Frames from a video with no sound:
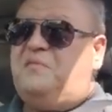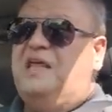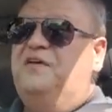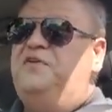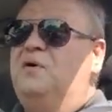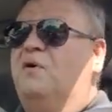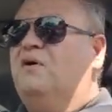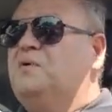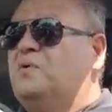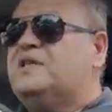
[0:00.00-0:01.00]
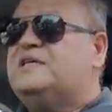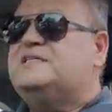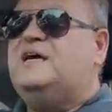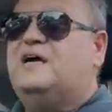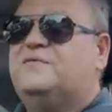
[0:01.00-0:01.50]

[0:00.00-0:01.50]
If you are in one of these hot